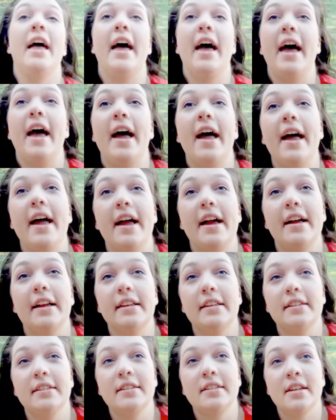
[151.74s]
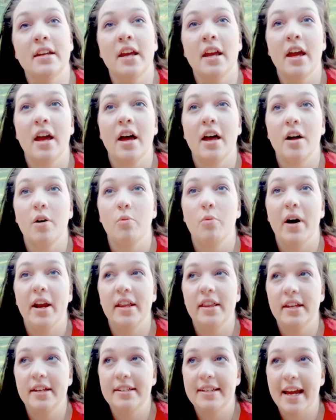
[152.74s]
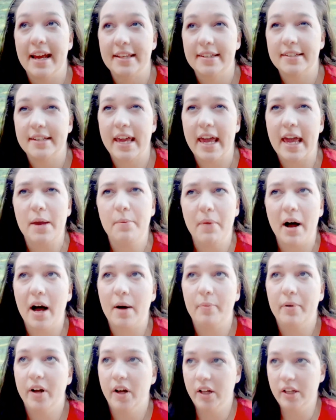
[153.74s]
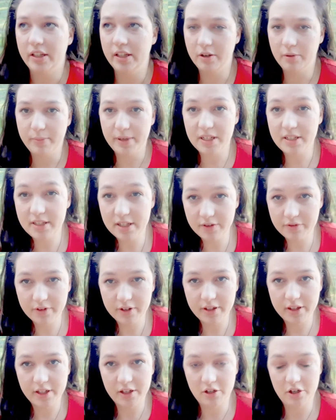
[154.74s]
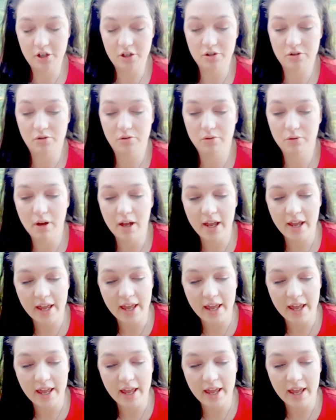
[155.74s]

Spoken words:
and one of the tests came up a little bit different than usual,